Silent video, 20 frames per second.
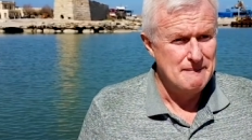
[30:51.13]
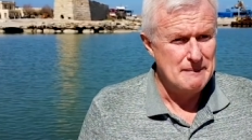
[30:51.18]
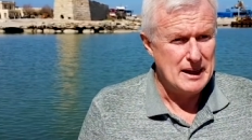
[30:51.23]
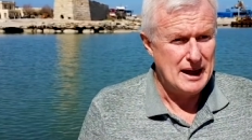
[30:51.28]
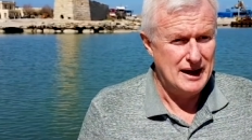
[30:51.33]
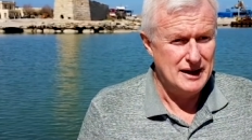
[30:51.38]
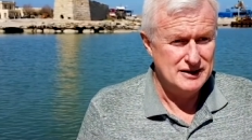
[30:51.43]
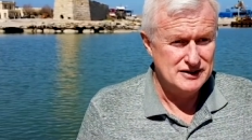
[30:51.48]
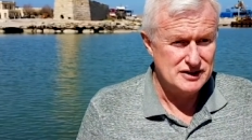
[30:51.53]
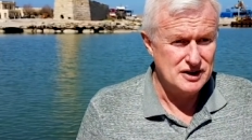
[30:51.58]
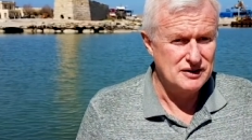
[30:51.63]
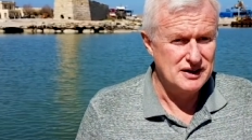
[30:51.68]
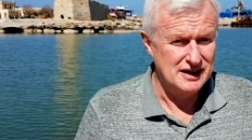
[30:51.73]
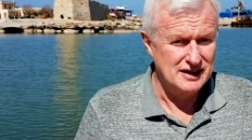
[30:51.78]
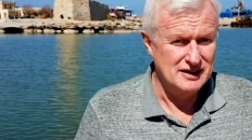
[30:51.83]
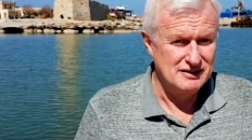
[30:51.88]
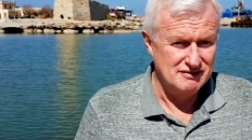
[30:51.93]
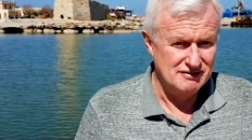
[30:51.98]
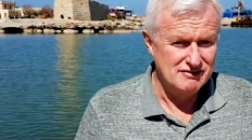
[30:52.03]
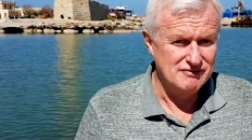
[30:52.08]
And so
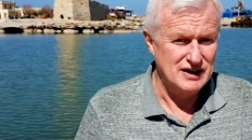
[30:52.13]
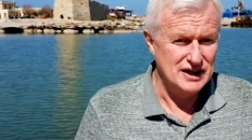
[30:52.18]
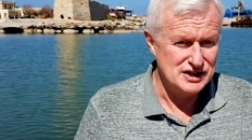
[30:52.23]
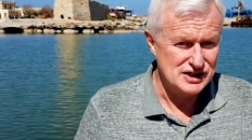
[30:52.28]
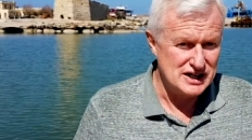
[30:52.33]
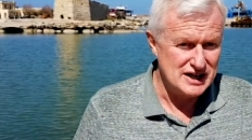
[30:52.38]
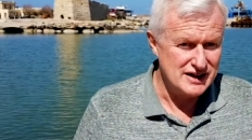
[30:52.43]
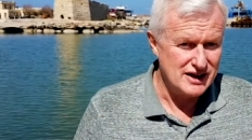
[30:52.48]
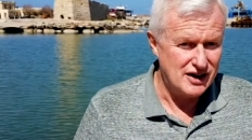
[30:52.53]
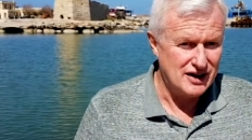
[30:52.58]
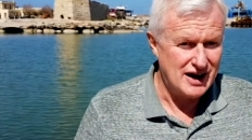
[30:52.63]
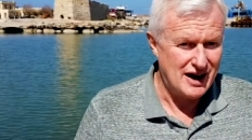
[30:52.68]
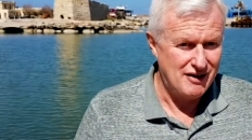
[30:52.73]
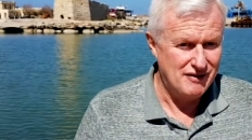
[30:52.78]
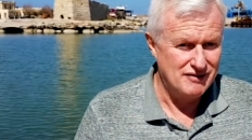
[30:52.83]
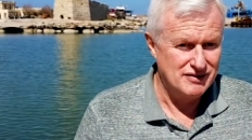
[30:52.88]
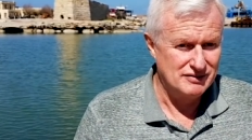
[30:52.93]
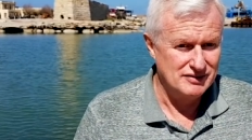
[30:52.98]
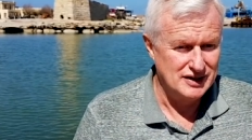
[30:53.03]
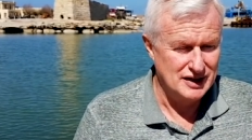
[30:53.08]
then eventually they'd
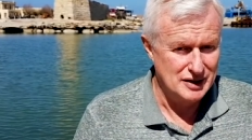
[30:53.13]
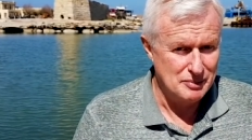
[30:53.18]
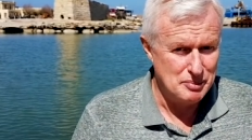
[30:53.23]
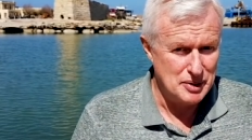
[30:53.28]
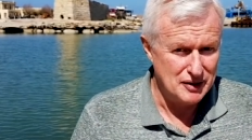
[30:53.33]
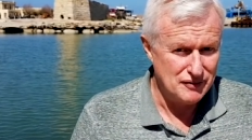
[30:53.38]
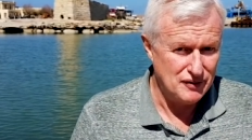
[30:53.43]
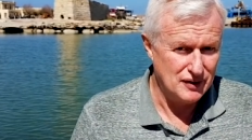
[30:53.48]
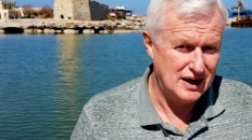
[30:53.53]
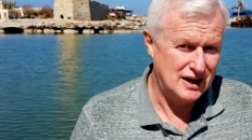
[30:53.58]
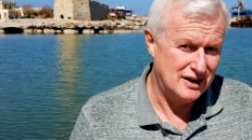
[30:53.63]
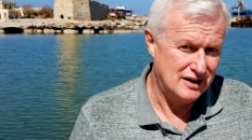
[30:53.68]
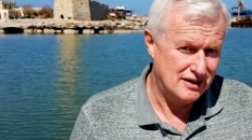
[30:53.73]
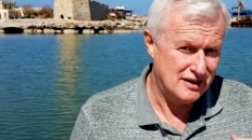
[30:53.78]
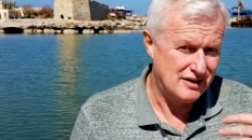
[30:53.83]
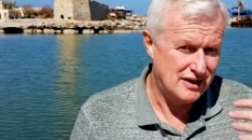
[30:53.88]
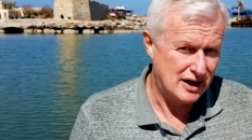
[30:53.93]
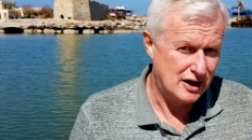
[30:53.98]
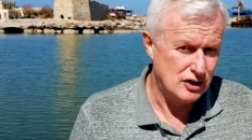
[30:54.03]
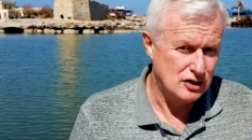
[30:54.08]
have an epiphany, and
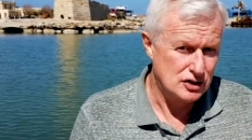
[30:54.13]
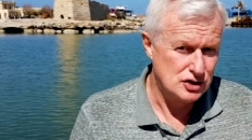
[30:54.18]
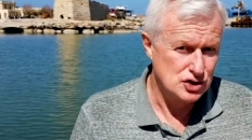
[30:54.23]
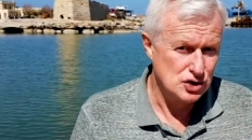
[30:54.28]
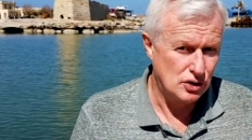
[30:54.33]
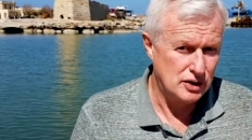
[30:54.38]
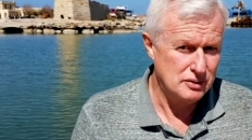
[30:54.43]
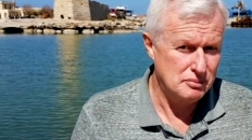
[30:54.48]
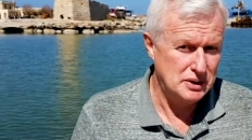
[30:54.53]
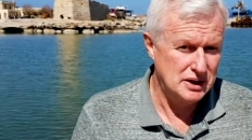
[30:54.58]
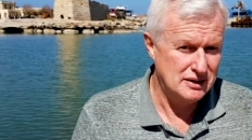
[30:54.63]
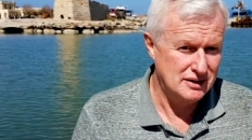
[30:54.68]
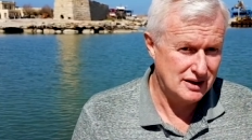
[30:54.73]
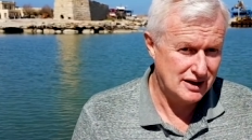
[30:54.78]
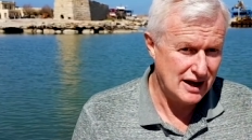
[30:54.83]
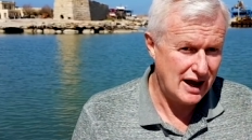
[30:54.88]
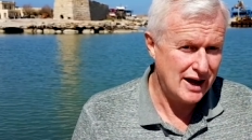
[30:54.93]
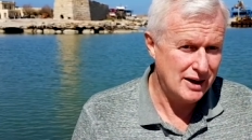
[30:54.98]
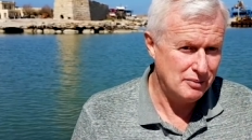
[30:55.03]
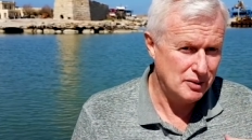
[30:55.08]
then they could join me in the
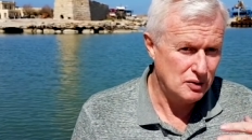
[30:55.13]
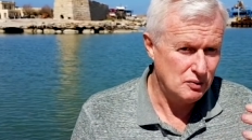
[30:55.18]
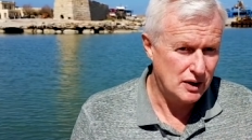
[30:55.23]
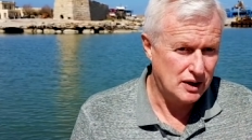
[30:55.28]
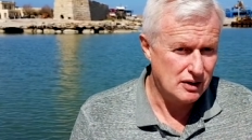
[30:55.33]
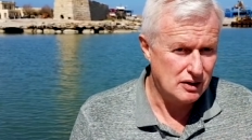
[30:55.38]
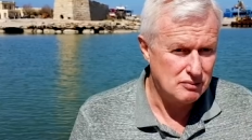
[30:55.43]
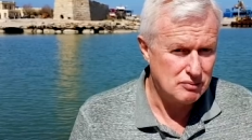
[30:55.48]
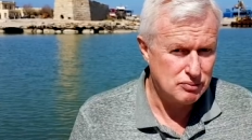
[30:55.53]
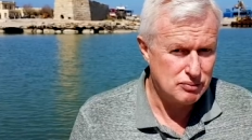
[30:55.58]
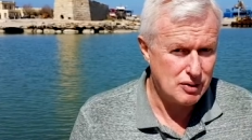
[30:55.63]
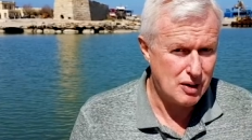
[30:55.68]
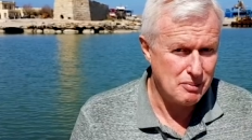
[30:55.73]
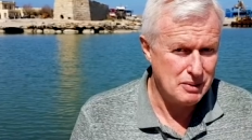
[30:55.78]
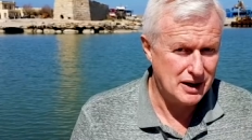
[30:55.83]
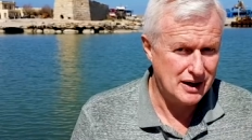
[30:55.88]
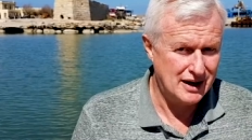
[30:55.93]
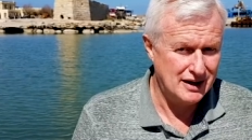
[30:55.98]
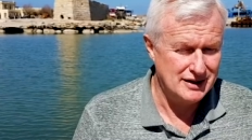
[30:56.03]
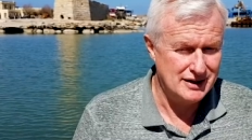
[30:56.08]
game and we could
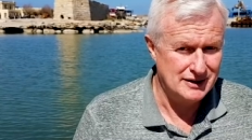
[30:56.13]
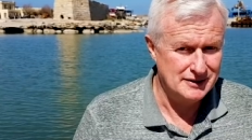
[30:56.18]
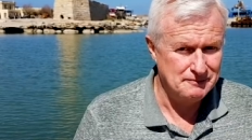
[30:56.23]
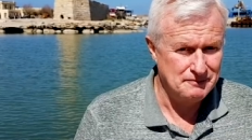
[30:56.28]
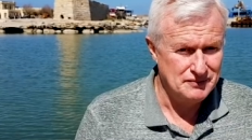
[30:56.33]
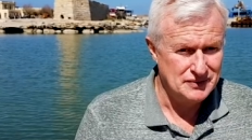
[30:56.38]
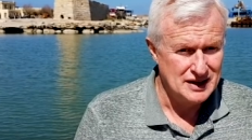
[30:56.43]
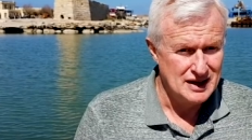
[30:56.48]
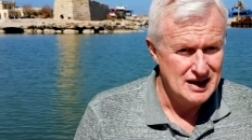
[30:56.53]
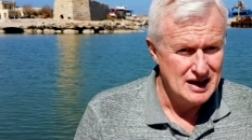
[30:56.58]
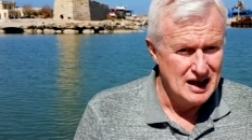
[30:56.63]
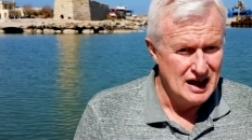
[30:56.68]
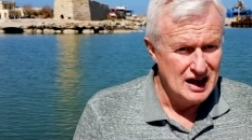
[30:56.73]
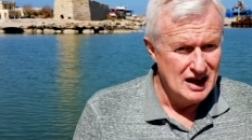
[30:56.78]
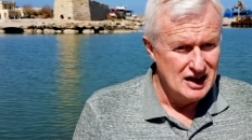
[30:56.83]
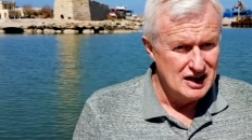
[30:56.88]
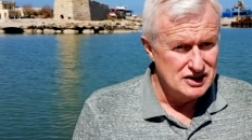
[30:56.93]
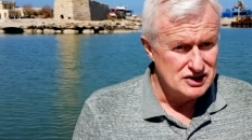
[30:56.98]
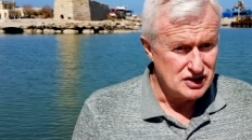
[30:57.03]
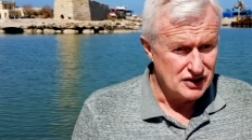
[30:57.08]
propagate it.
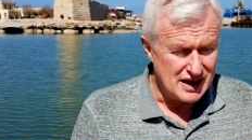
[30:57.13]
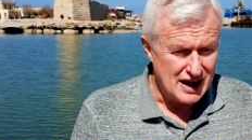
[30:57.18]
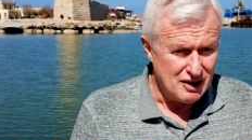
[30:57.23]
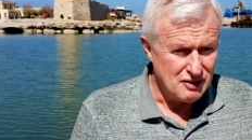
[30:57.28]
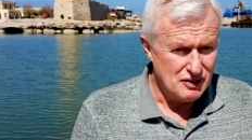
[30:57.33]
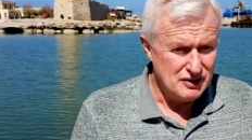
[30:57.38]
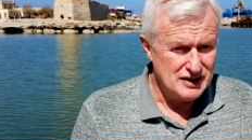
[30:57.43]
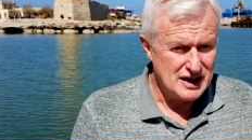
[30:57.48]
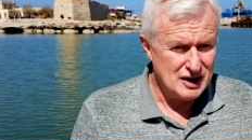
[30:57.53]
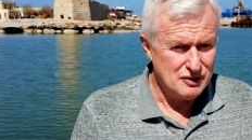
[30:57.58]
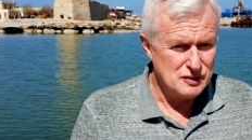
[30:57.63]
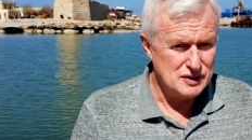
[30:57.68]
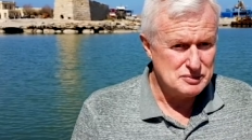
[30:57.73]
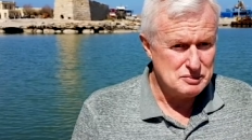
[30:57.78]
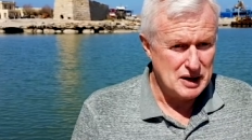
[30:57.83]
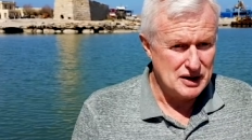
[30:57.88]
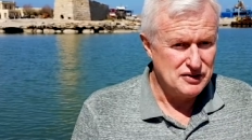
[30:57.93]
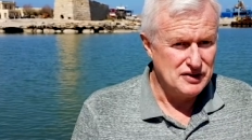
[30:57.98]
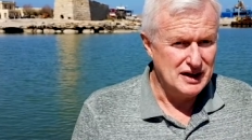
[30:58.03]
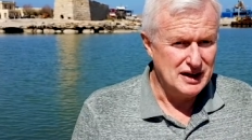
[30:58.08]
So that, that was
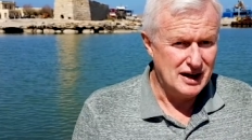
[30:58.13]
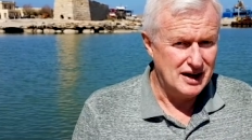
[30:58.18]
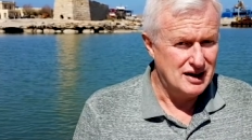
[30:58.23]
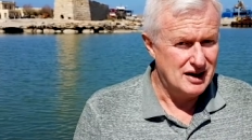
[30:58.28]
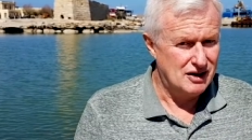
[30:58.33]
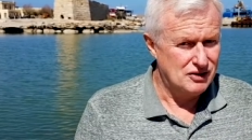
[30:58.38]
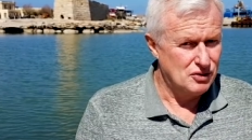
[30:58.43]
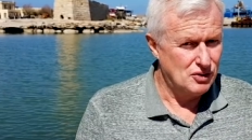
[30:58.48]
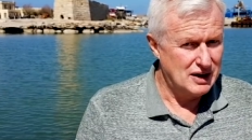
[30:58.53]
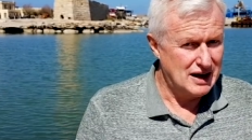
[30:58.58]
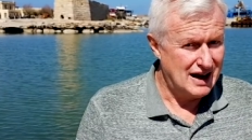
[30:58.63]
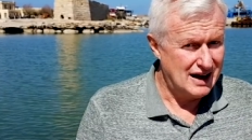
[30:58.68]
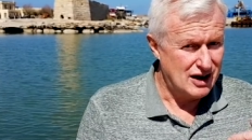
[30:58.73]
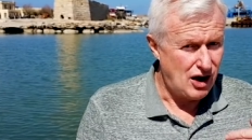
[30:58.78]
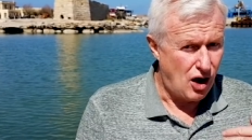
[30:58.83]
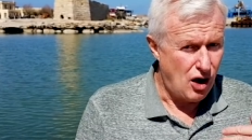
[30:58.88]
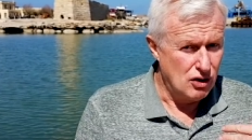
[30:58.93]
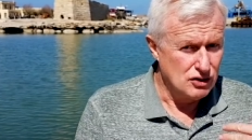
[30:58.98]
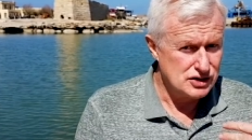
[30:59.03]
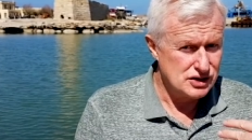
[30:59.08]
my thinking. I thought I had
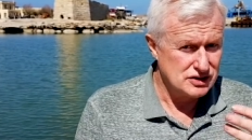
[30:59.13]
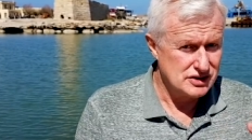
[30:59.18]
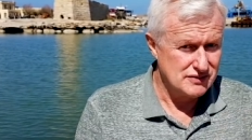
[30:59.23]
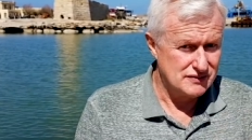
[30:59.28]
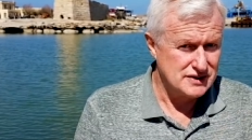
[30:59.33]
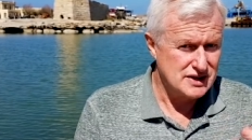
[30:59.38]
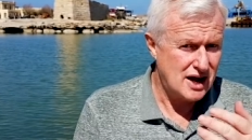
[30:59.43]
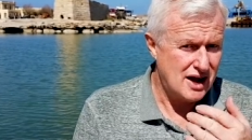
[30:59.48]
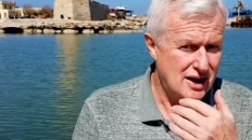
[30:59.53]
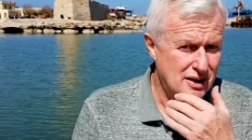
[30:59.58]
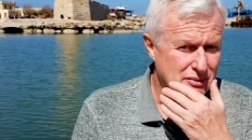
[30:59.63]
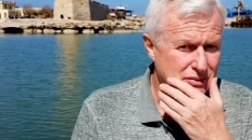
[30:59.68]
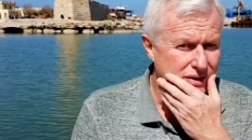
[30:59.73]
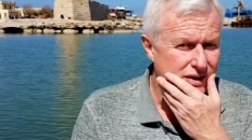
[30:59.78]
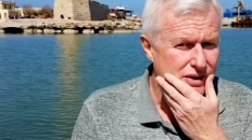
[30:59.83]
oceans of time.